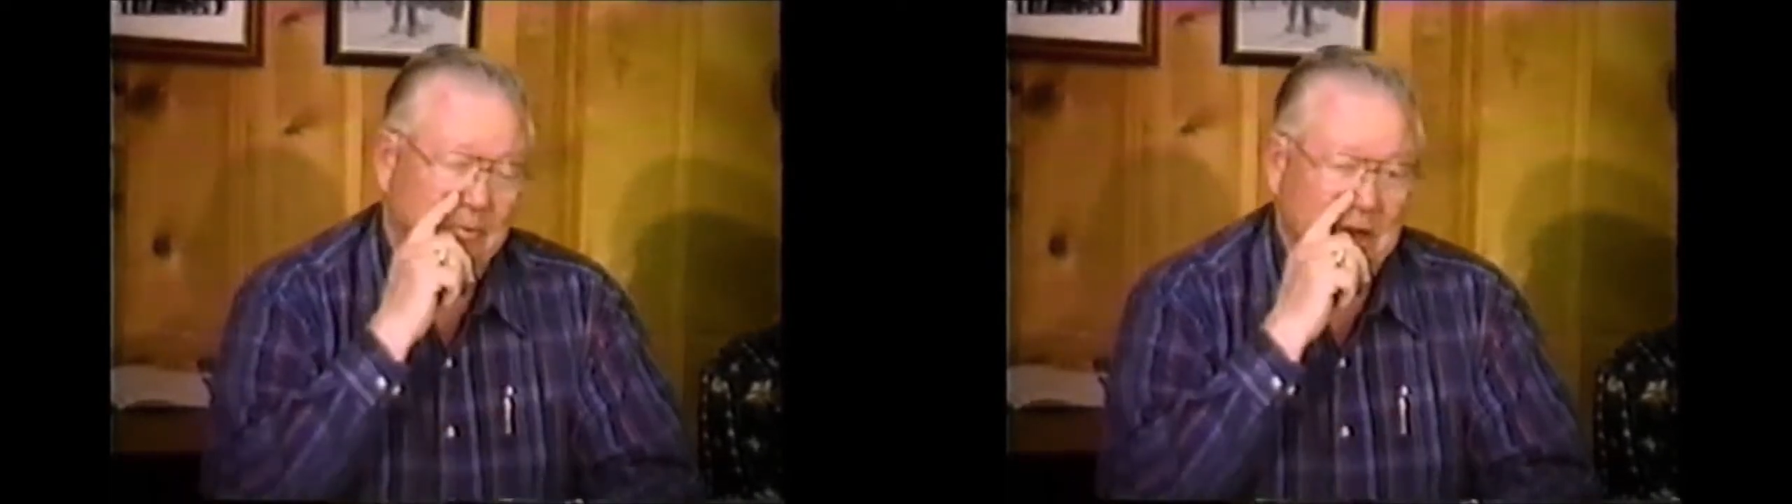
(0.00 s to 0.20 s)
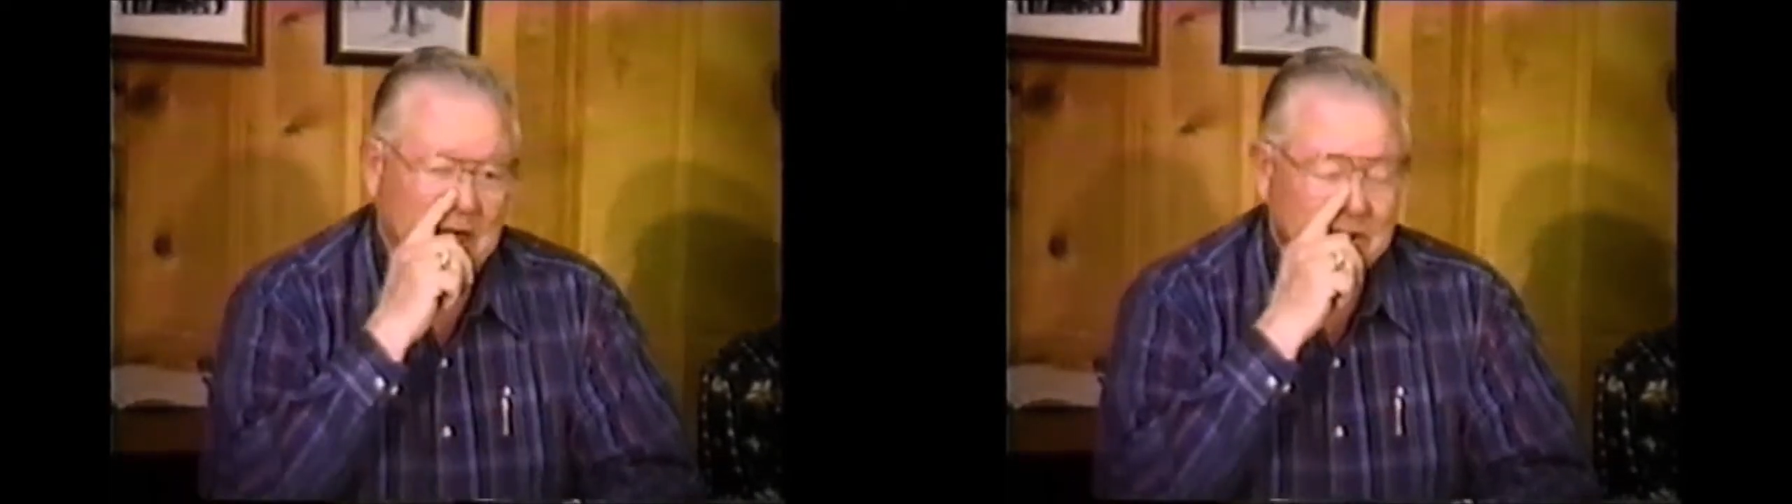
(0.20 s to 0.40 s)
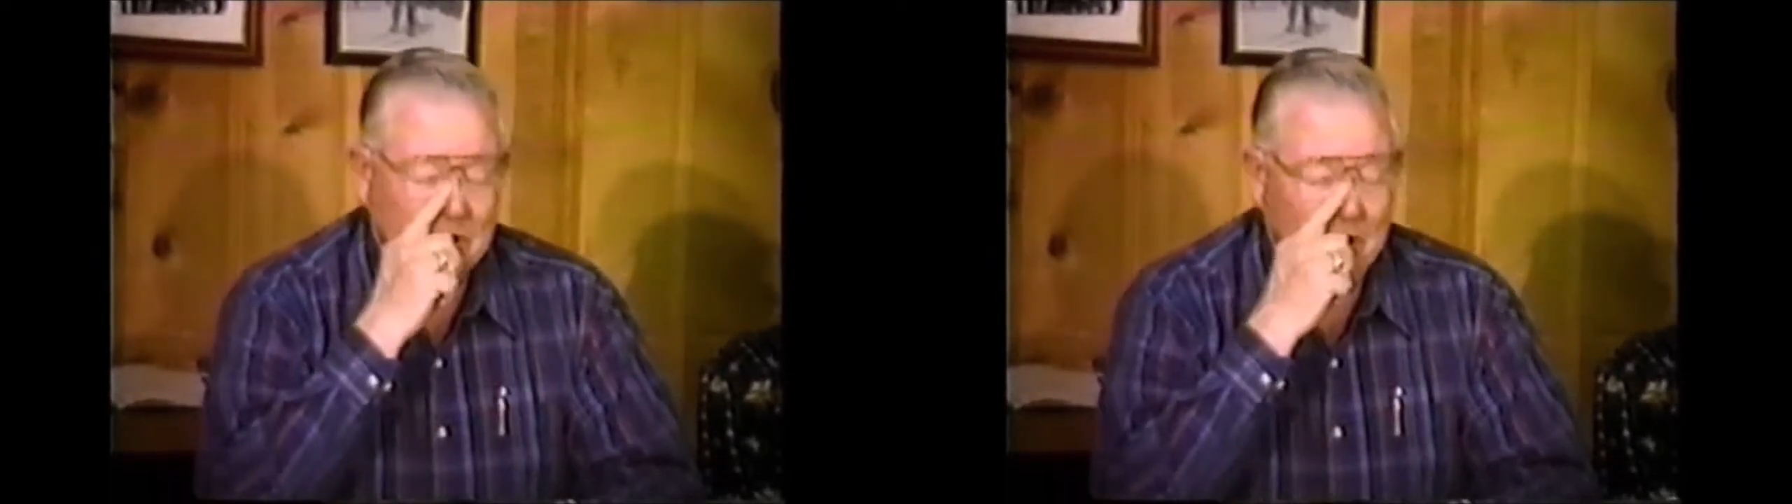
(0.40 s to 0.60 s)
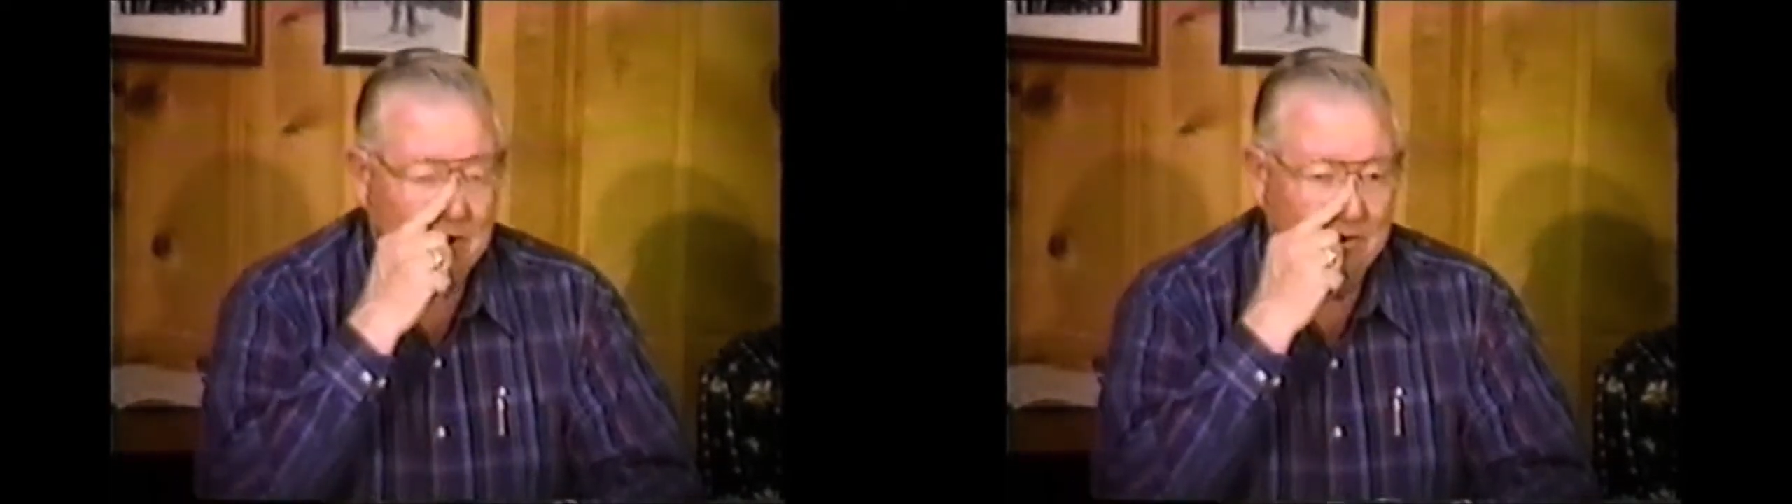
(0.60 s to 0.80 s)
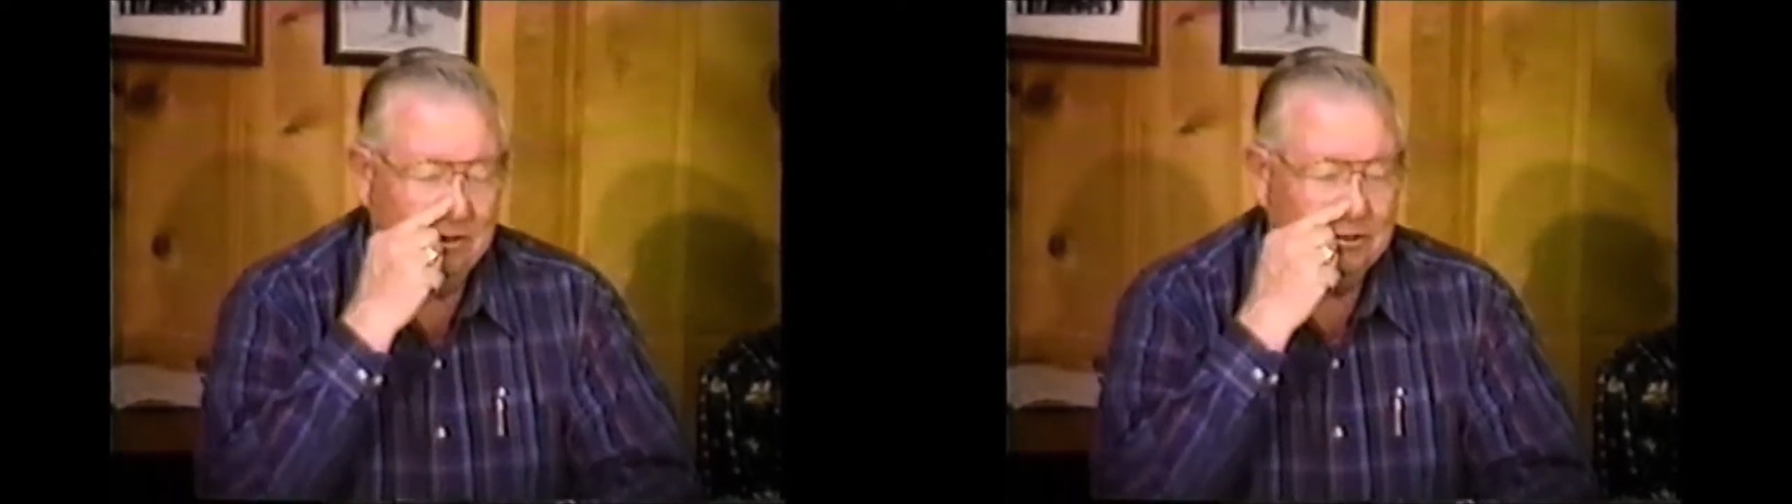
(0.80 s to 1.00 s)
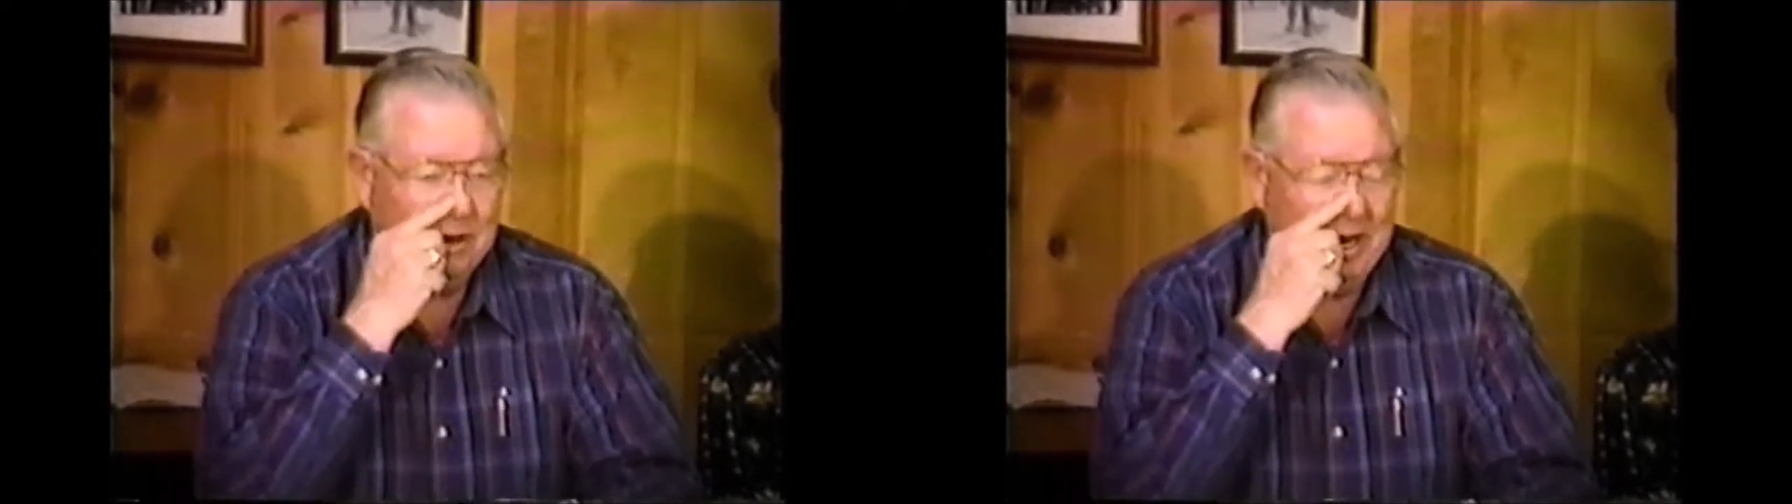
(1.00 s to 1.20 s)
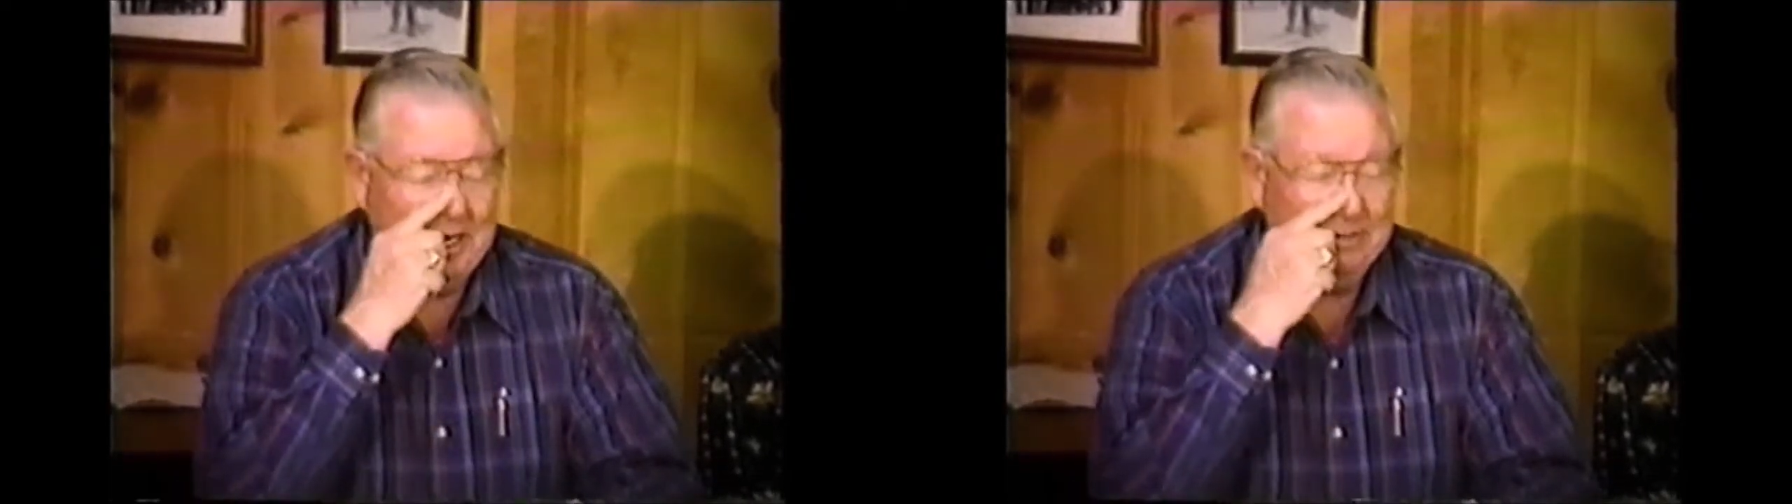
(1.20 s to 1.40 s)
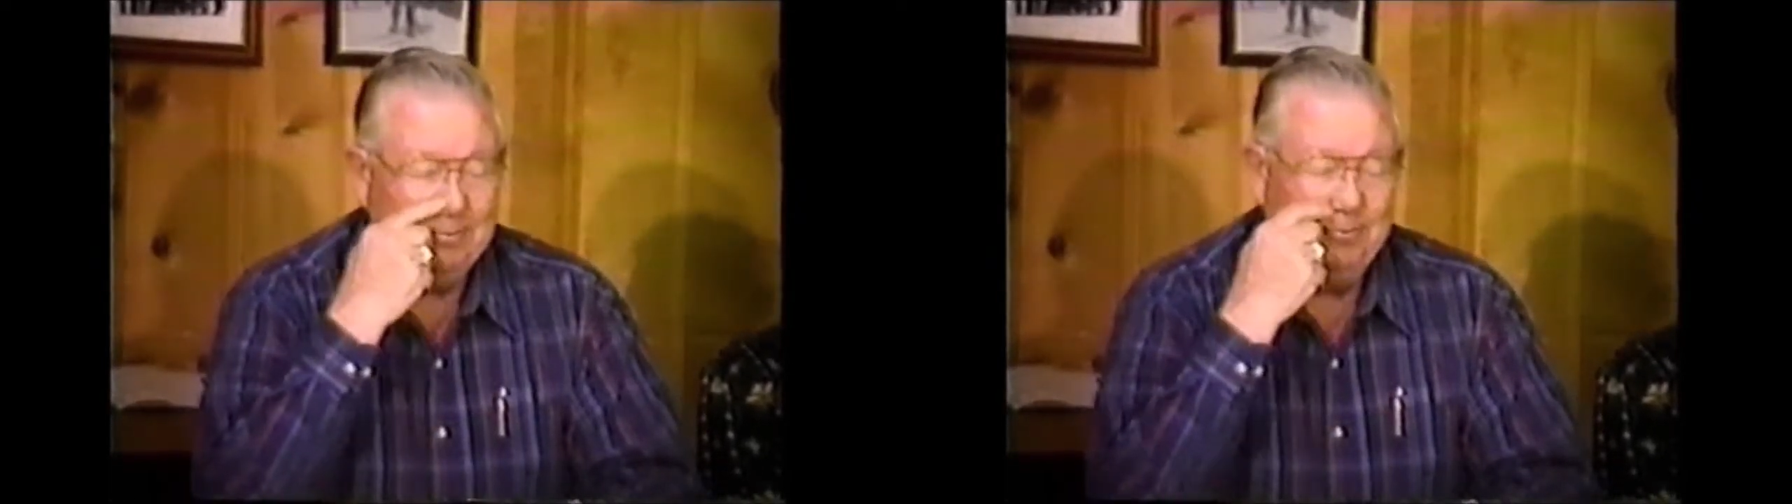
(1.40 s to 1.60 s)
boxcar on a train,